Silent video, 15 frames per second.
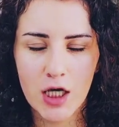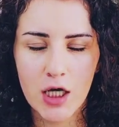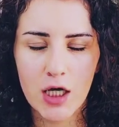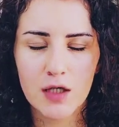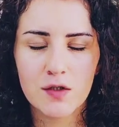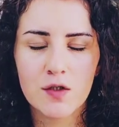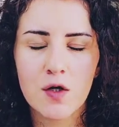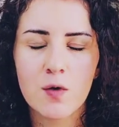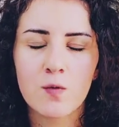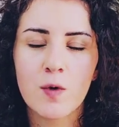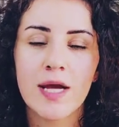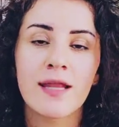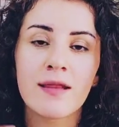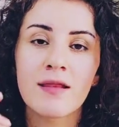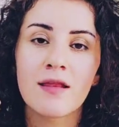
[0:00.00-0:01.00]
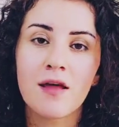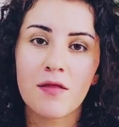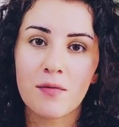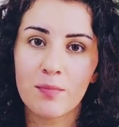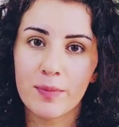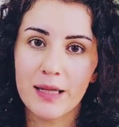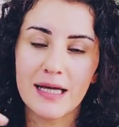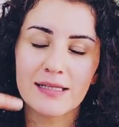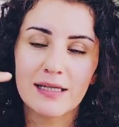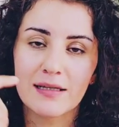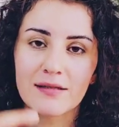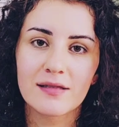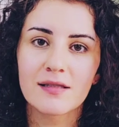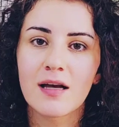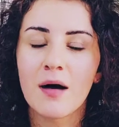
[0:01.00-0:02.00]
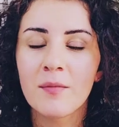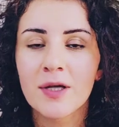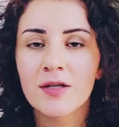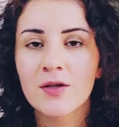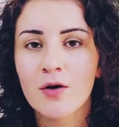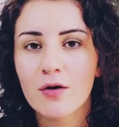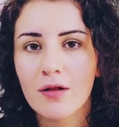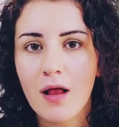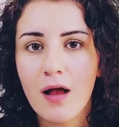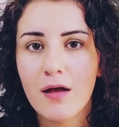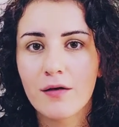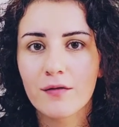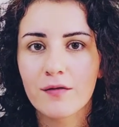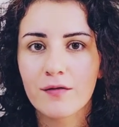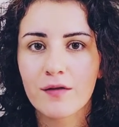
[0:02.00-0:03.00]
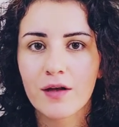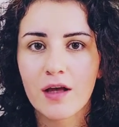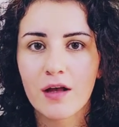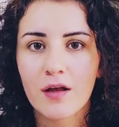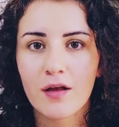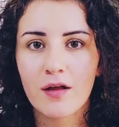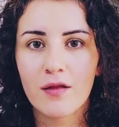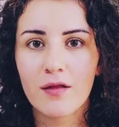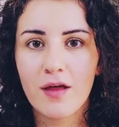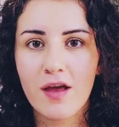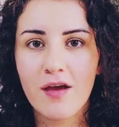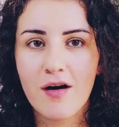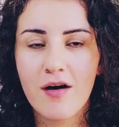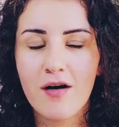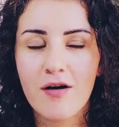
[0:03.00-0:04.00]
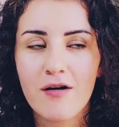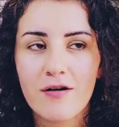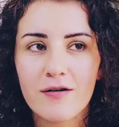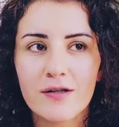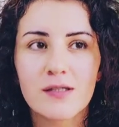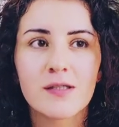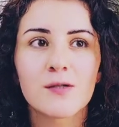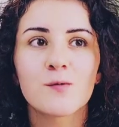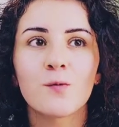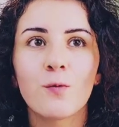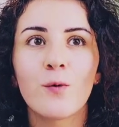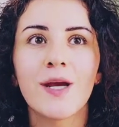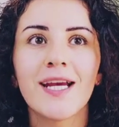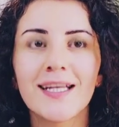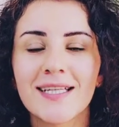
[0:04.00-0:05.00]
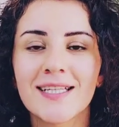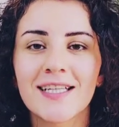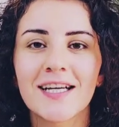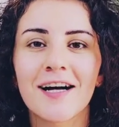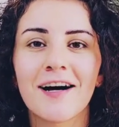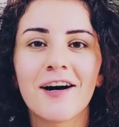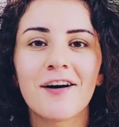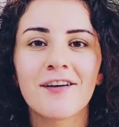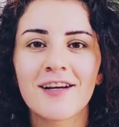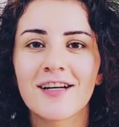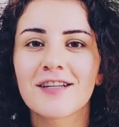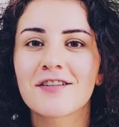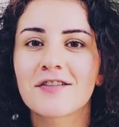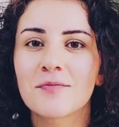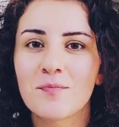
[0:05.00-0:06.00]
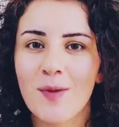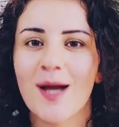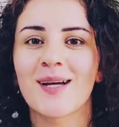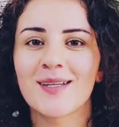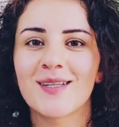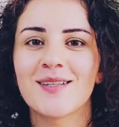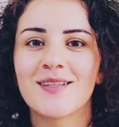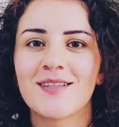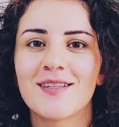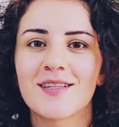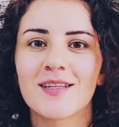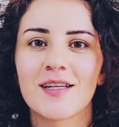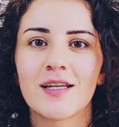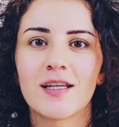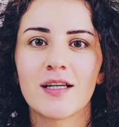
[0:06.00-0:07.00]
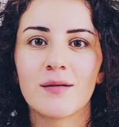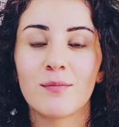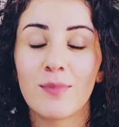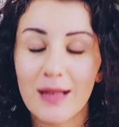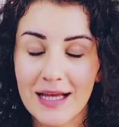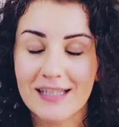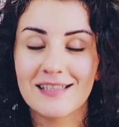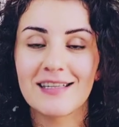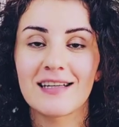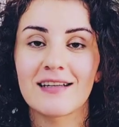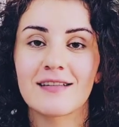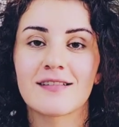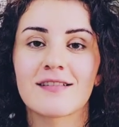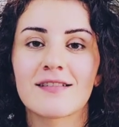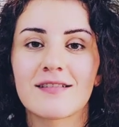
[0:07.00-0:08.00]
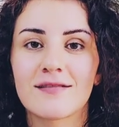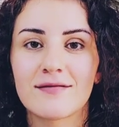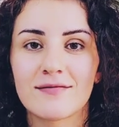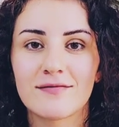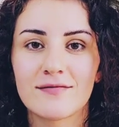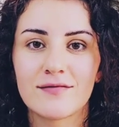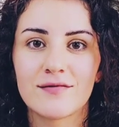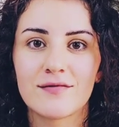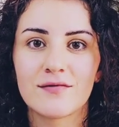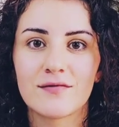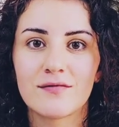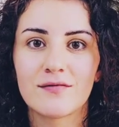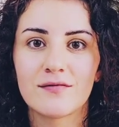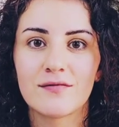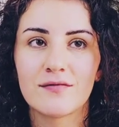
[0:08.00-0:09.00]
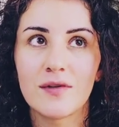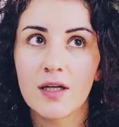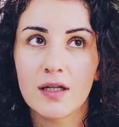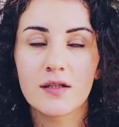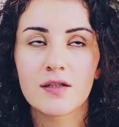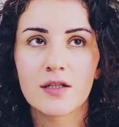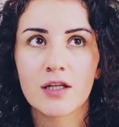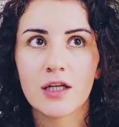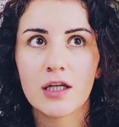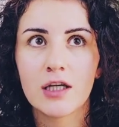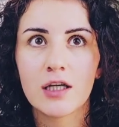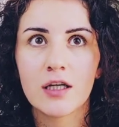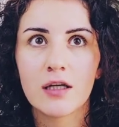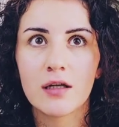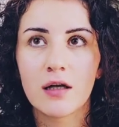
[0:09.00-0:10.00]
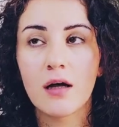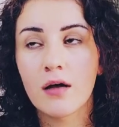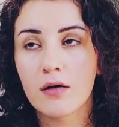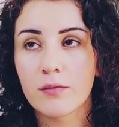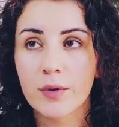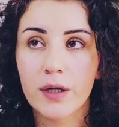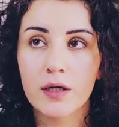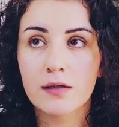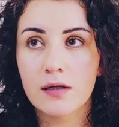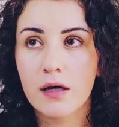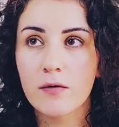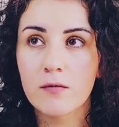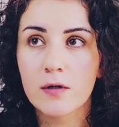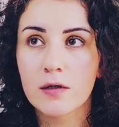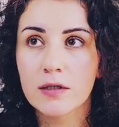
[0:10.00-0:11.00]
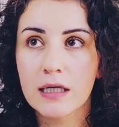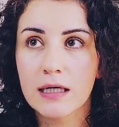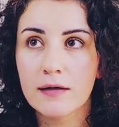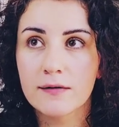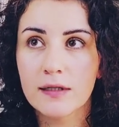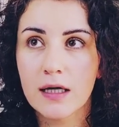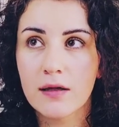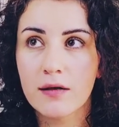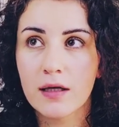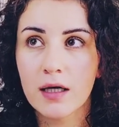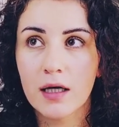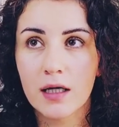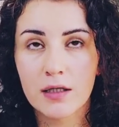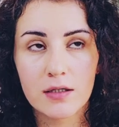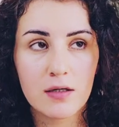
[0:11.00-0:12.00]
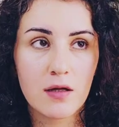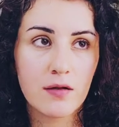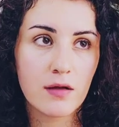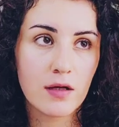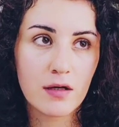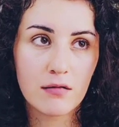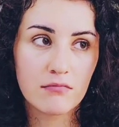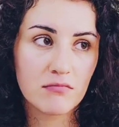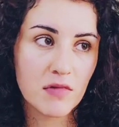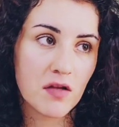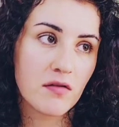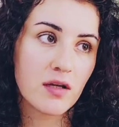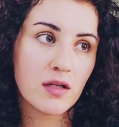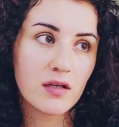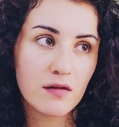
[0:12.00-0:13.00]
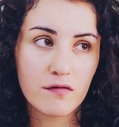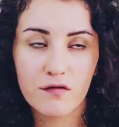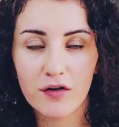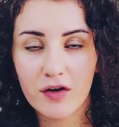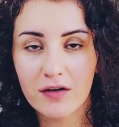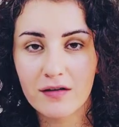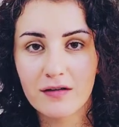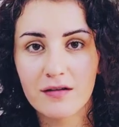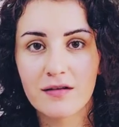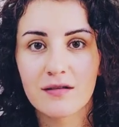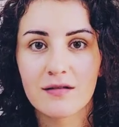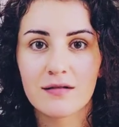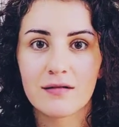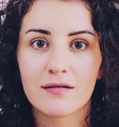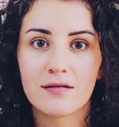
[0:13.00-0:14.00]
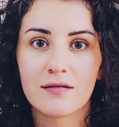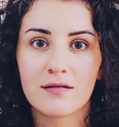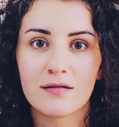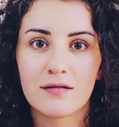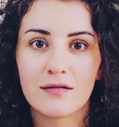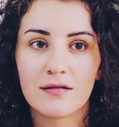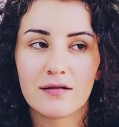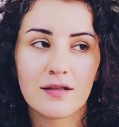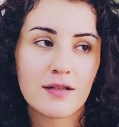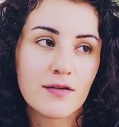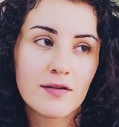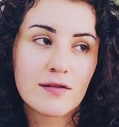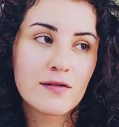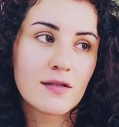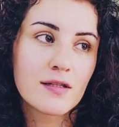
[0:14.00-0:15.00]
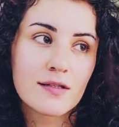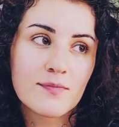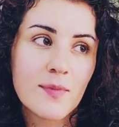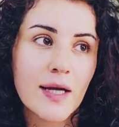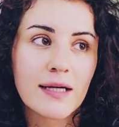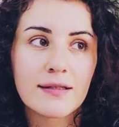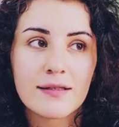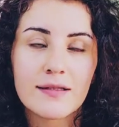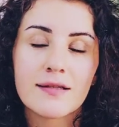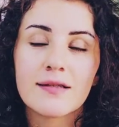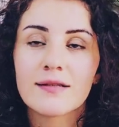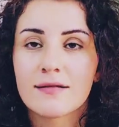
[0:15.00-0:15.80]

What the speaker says: And so when the blessings come in your life, they are sweet, unexpected blessings. Not, oh, because I walked outside the gate, nothing different. It is expected.